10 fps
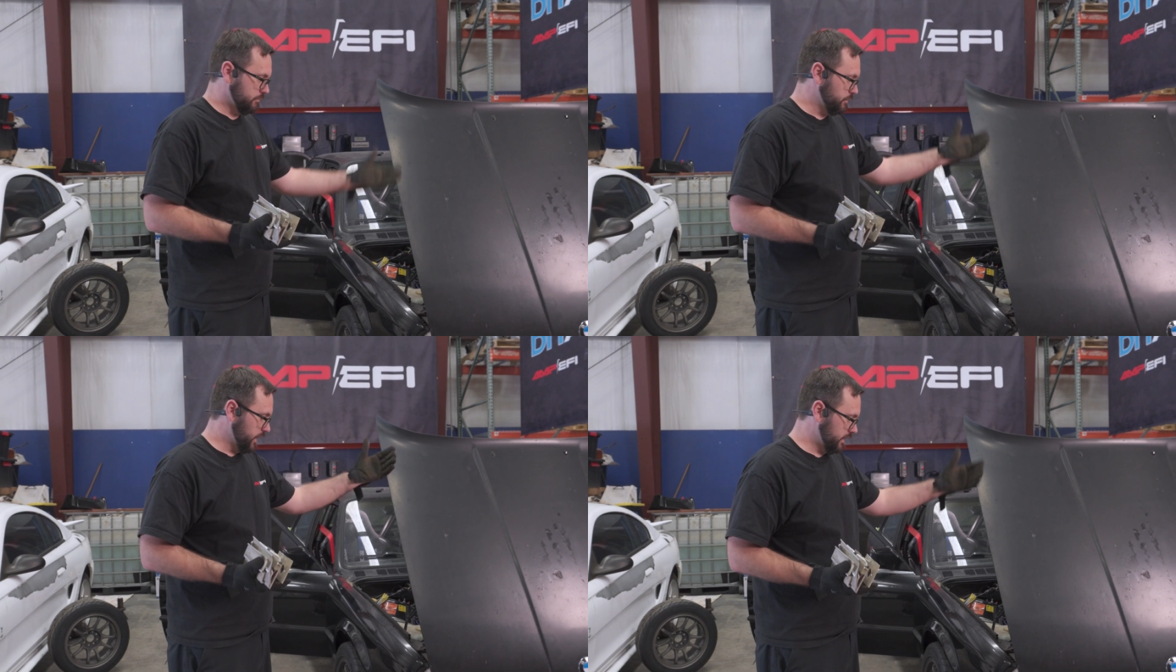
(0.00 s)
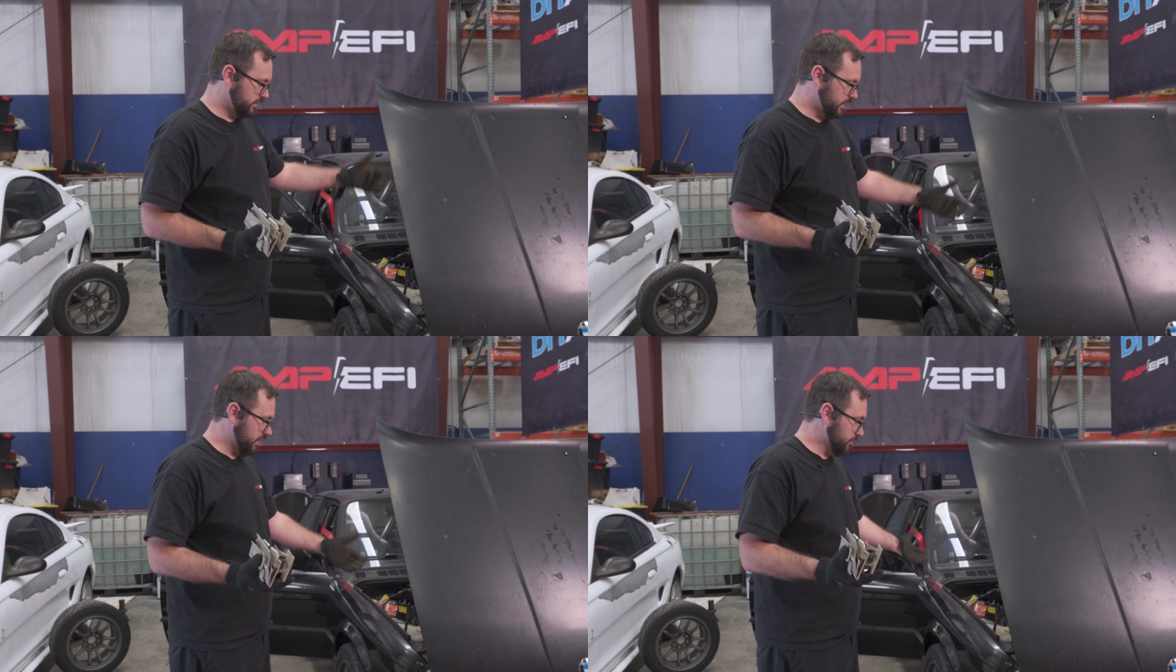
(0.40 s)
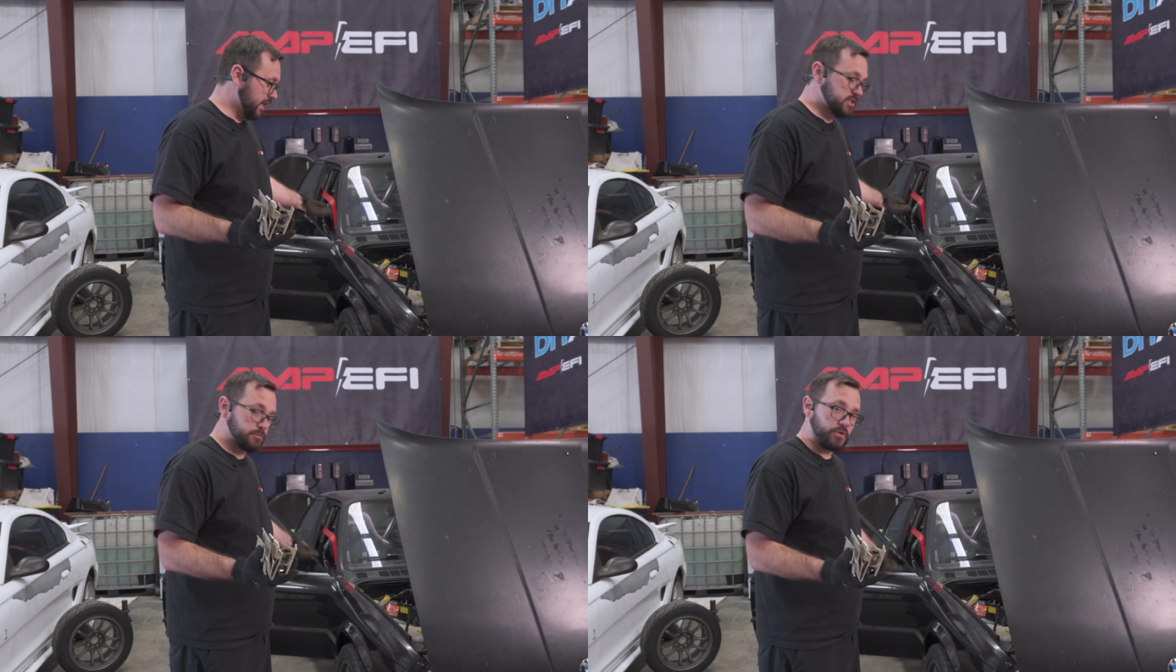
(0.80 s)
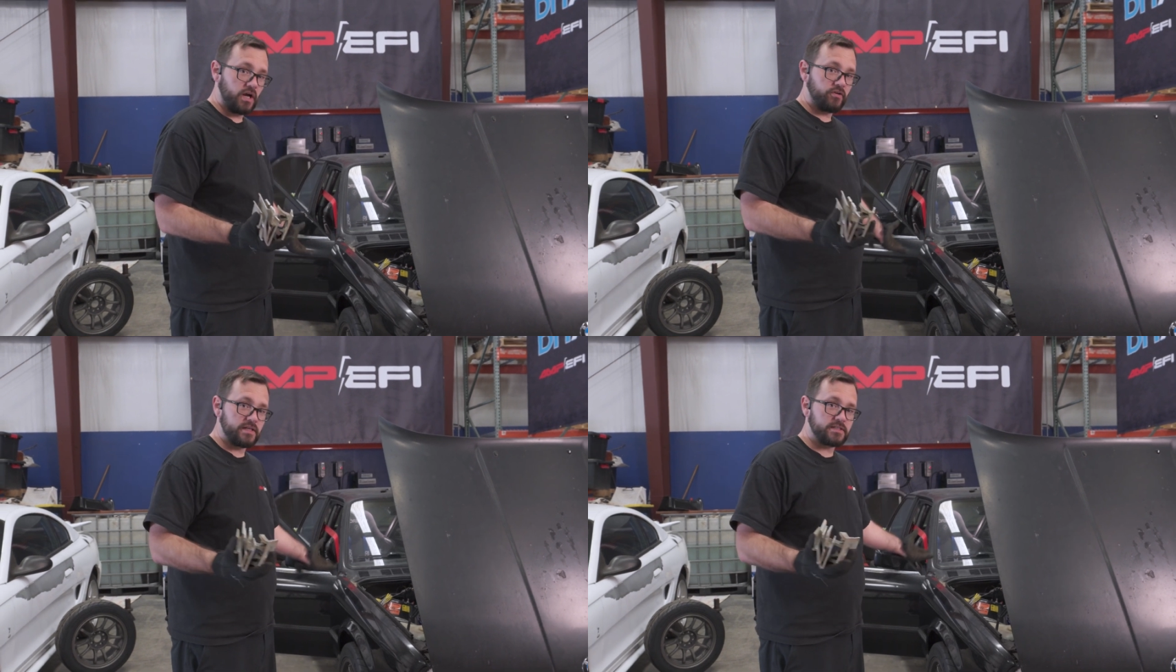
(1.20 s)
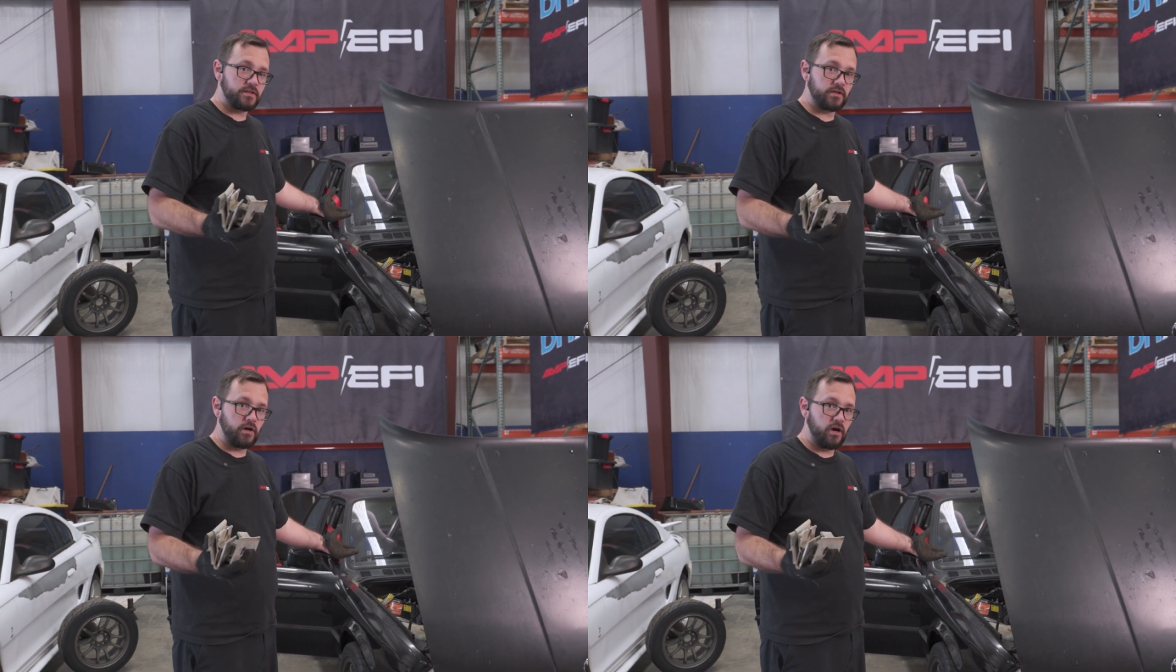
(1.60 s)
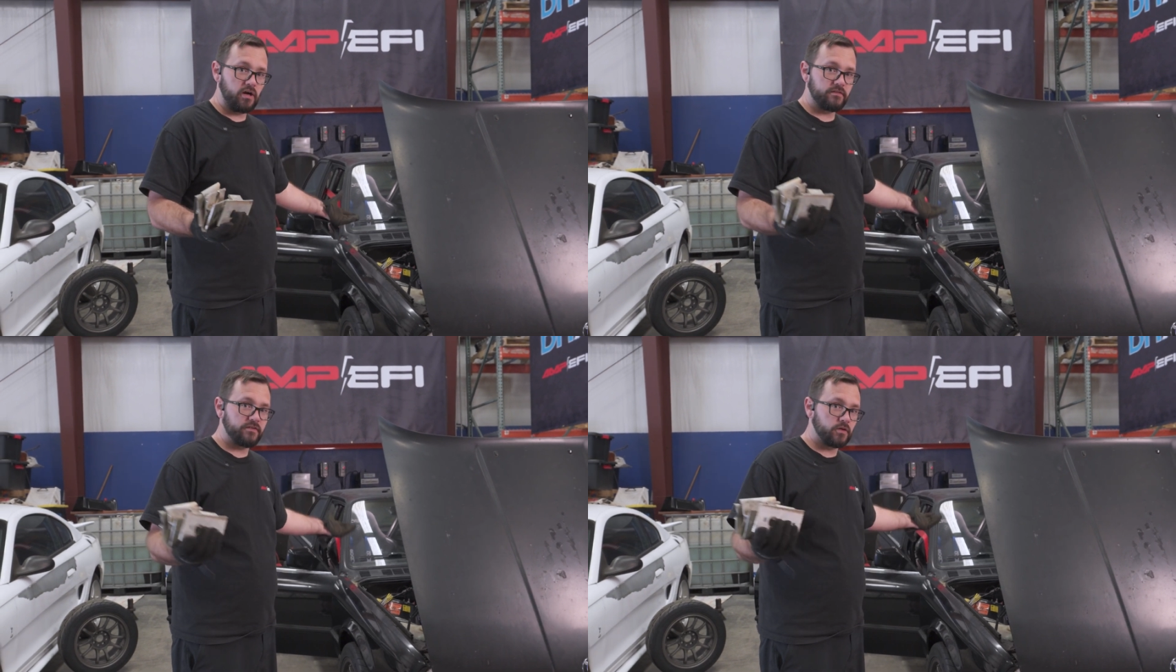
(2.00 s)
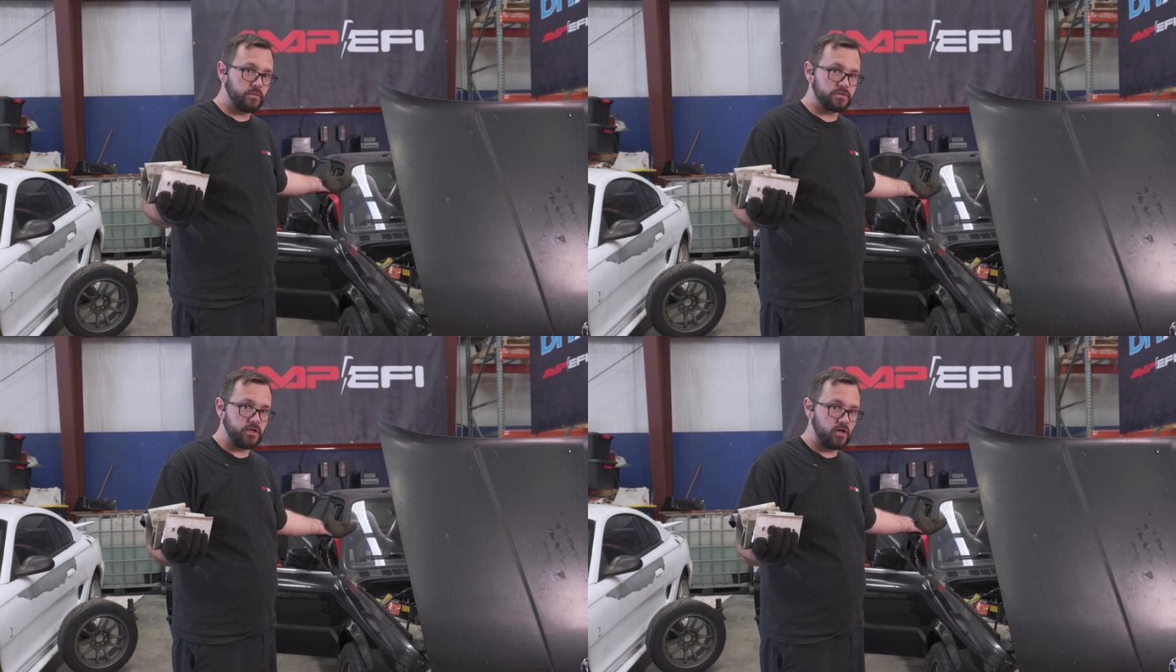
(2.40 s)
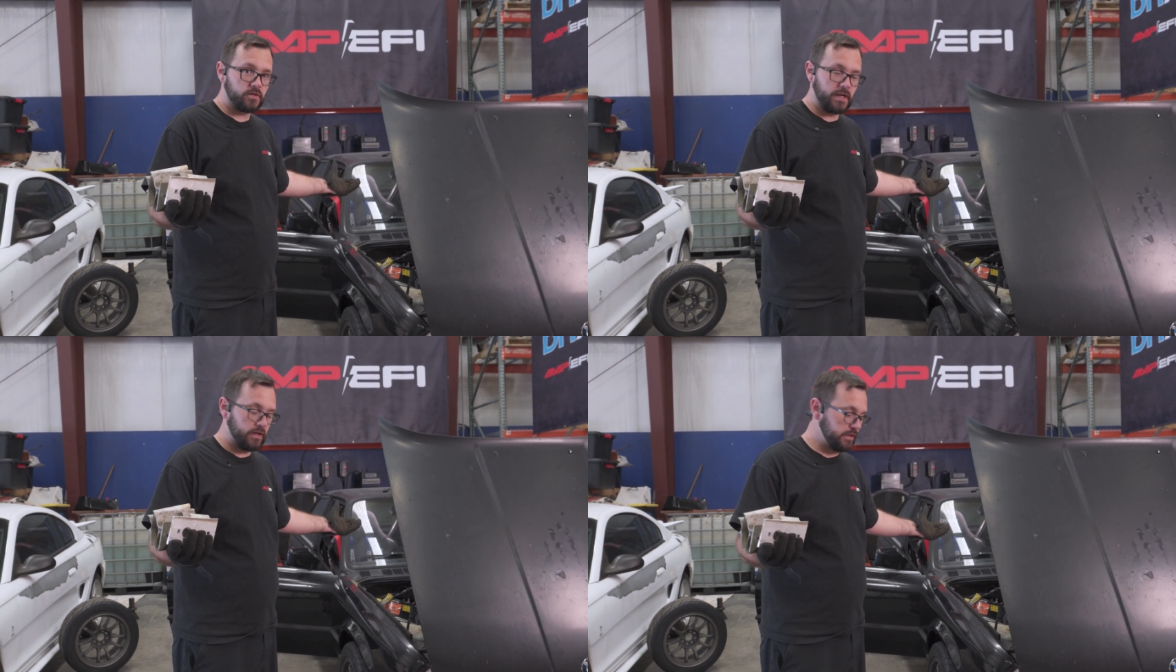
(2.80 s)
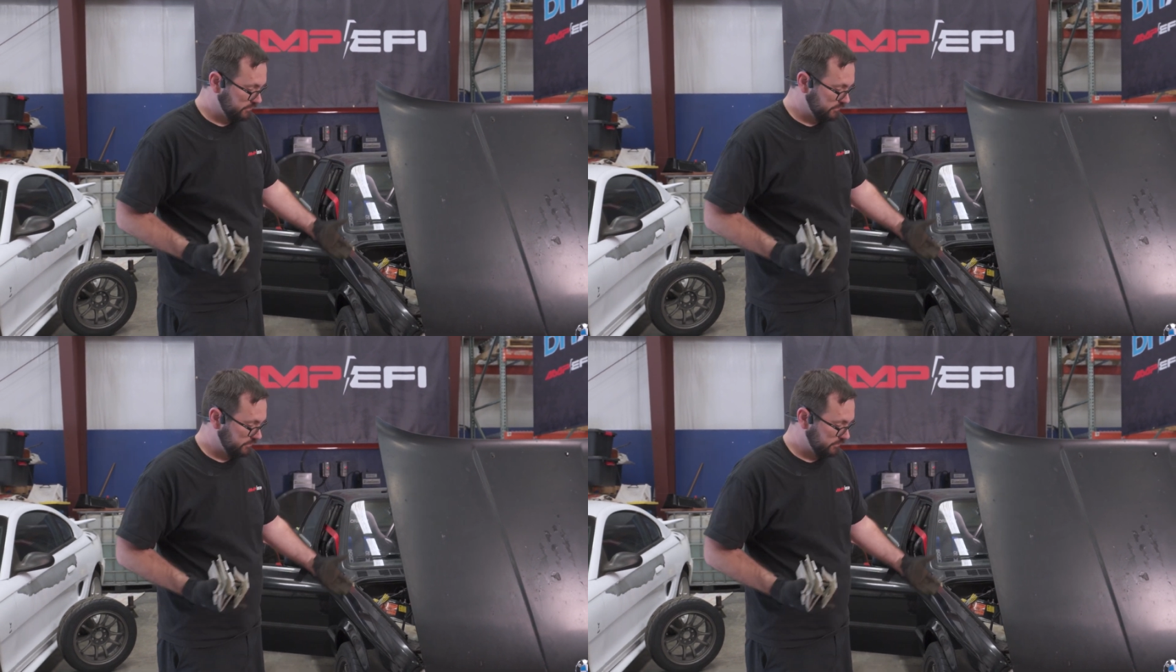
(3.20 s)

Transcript: but I've made some progress on the car. I figure we'll talk about it.